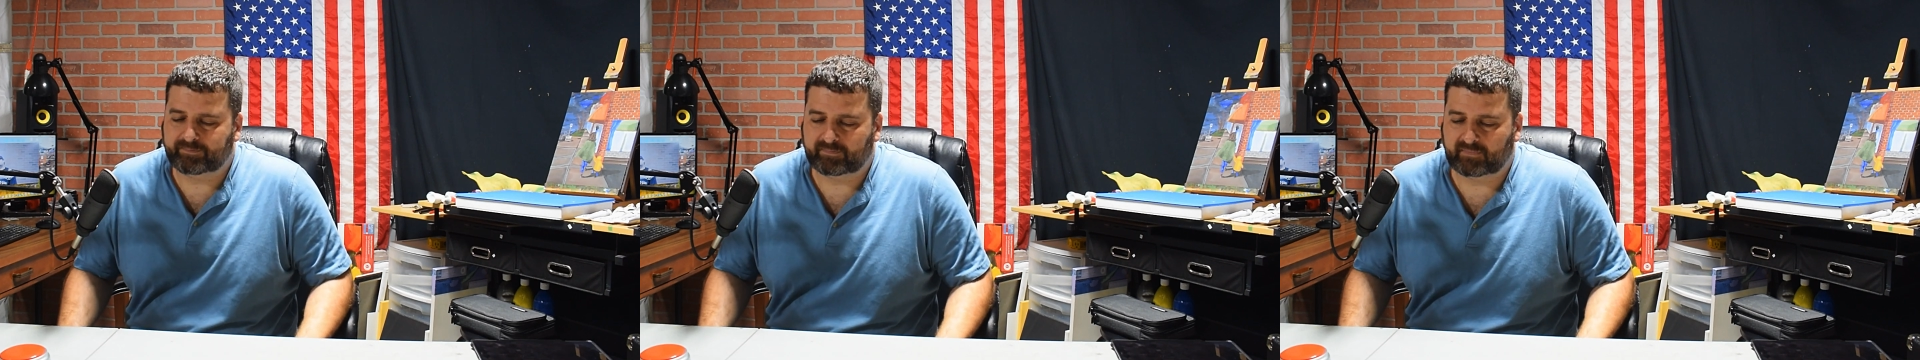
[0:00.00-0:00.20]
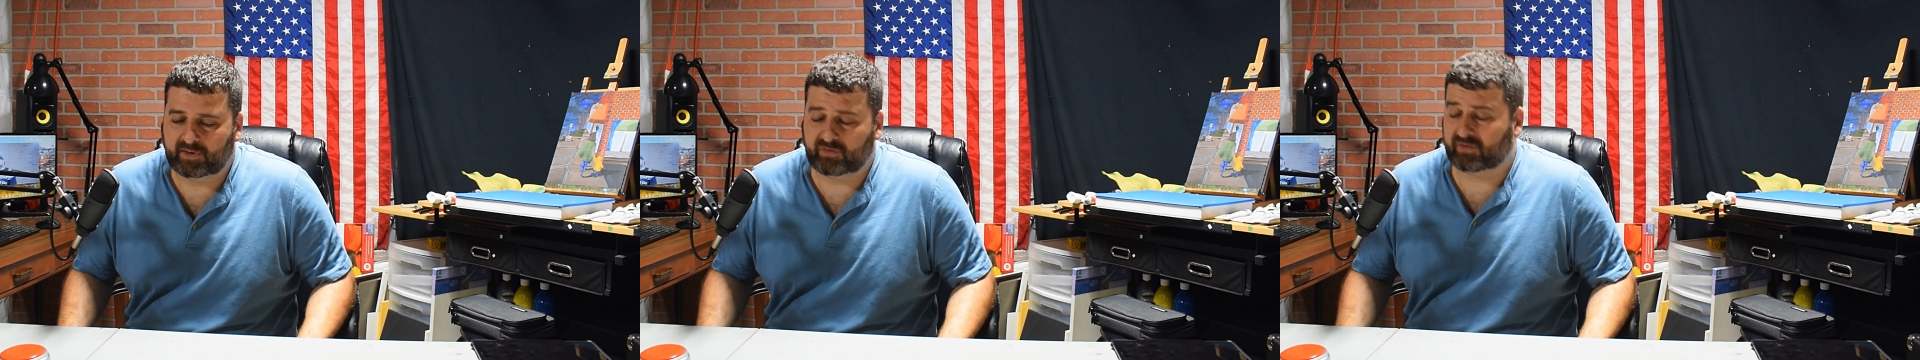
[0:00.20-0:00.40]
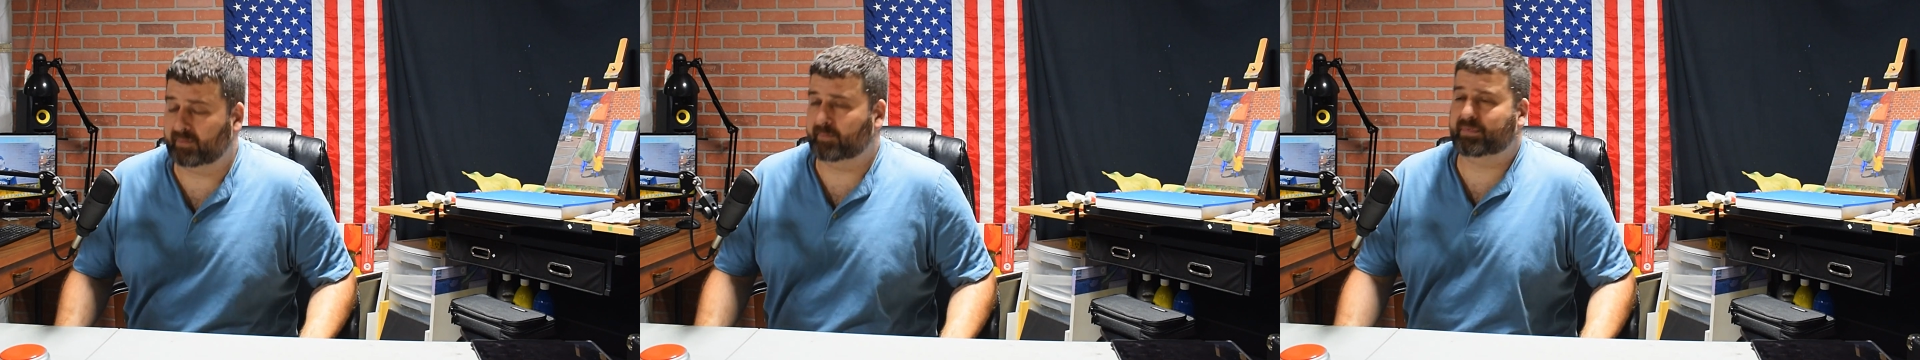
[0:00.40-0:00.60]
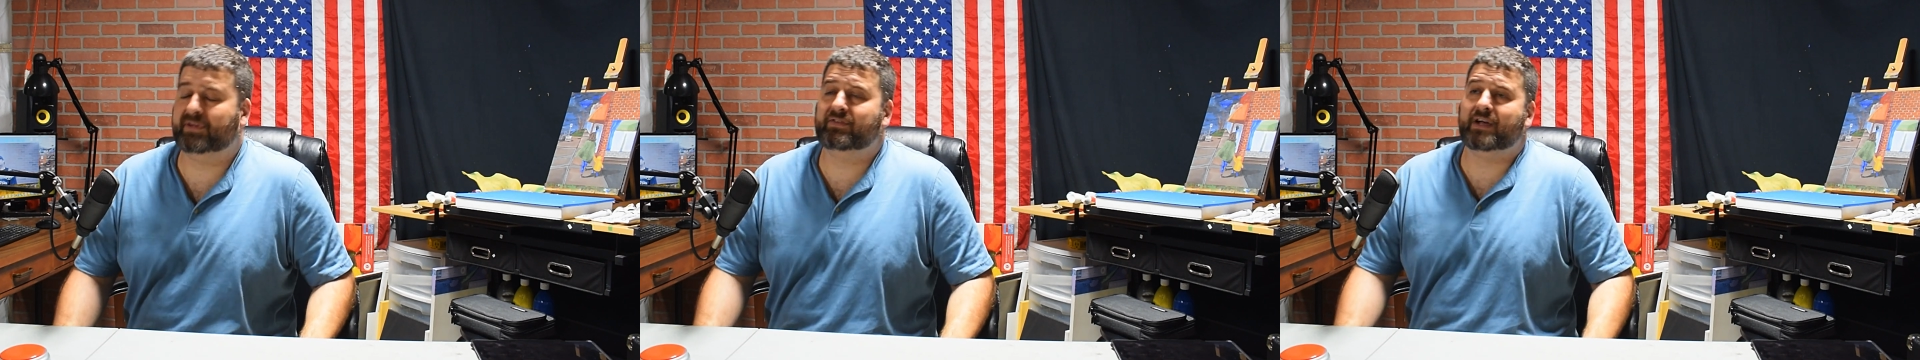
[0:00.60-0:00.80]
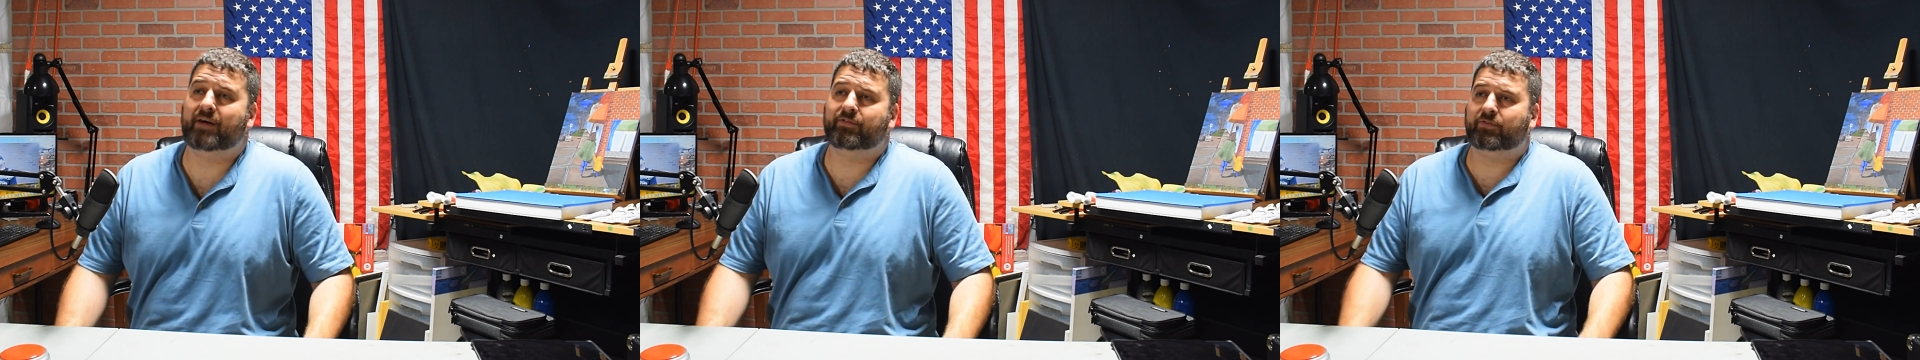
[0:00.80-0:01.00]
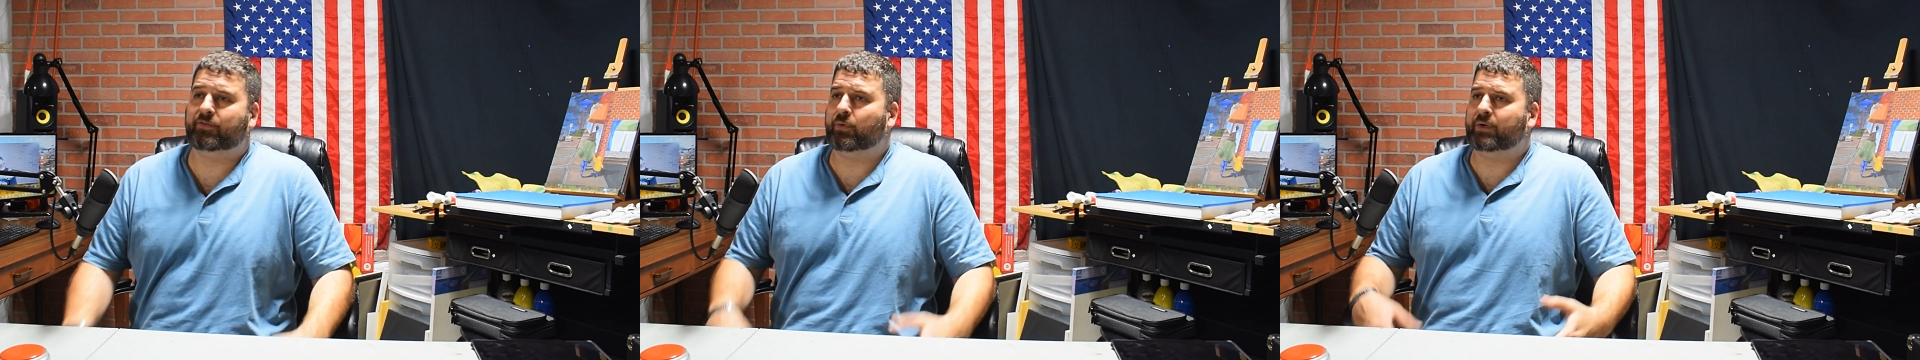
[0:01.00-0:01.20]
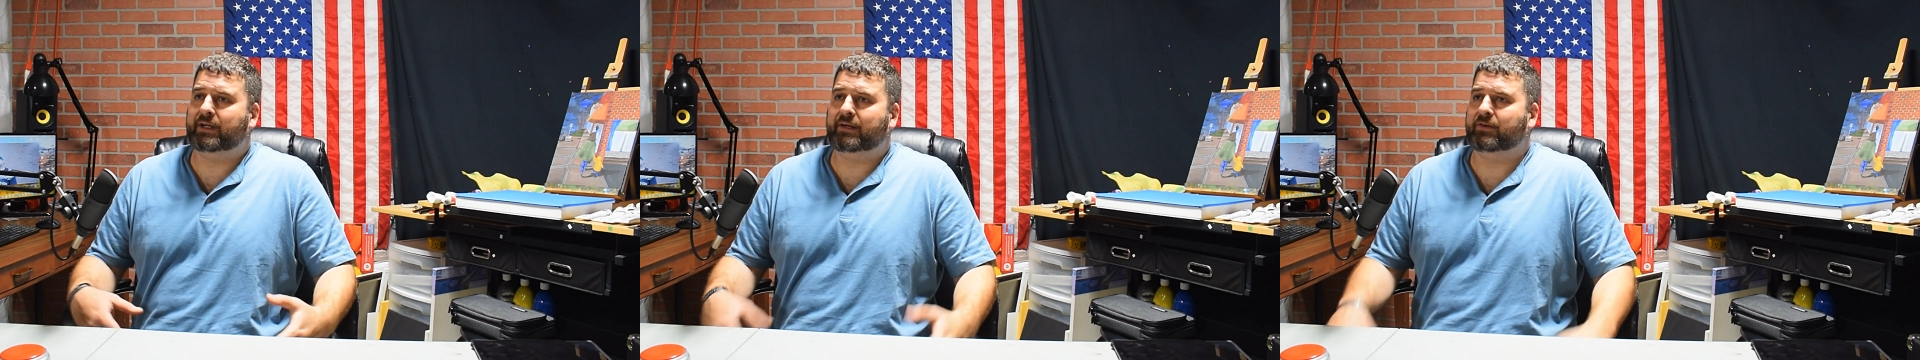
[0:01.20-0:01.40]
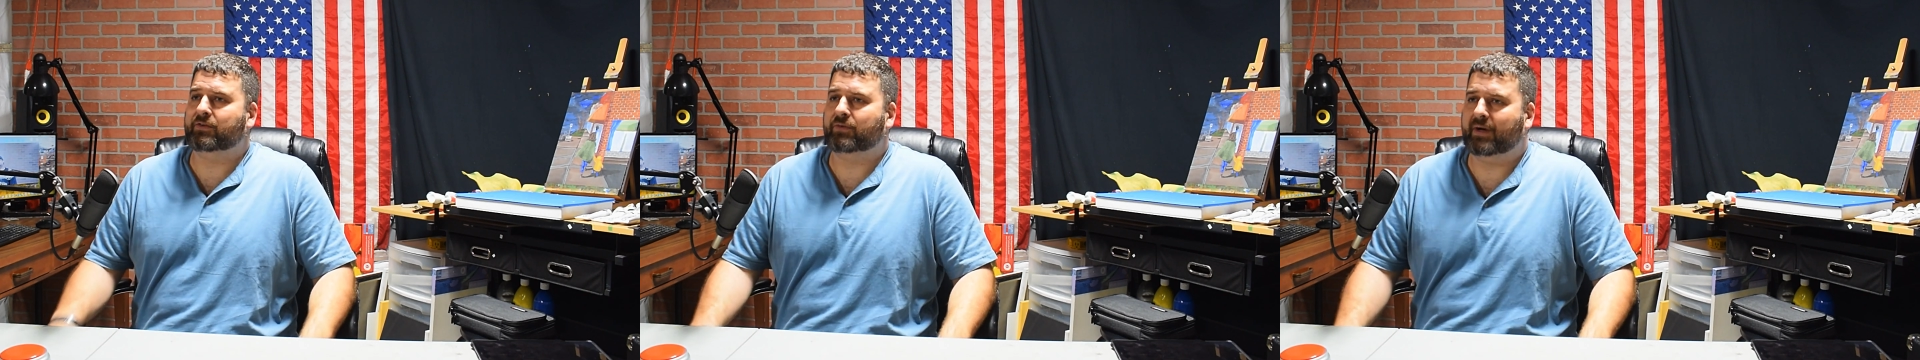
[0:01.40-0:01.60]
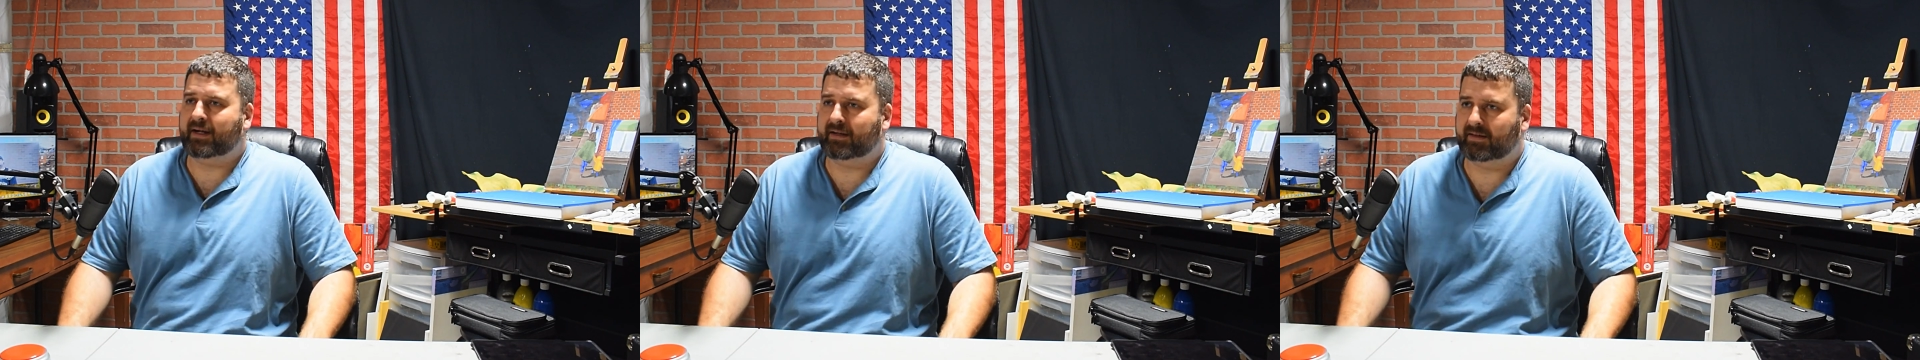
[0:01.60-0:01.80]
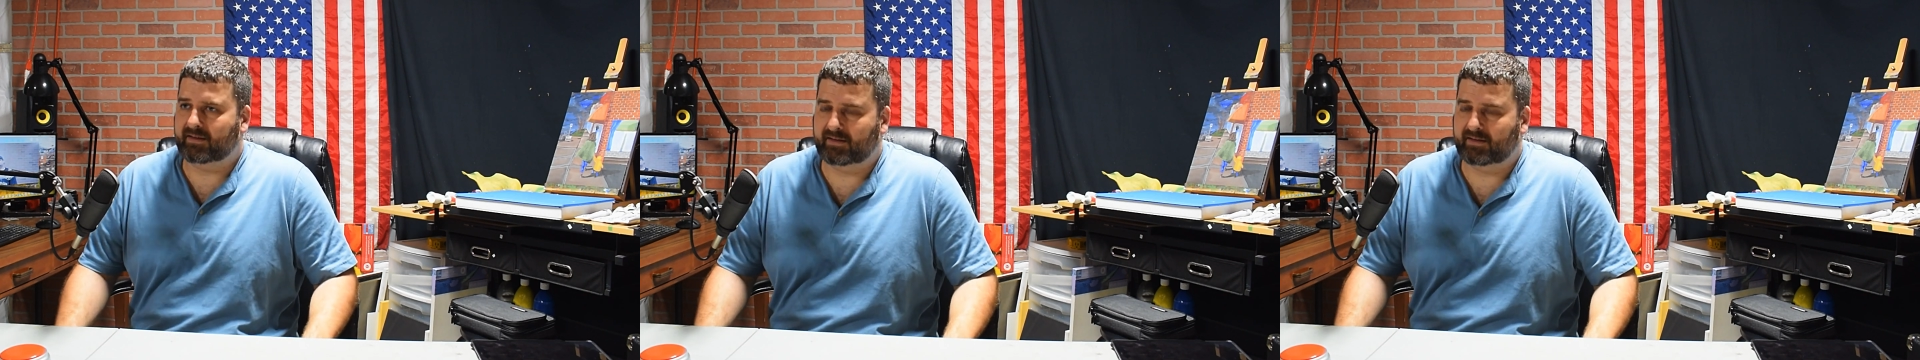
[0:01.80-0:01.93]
He was a police officer for 20 years, right?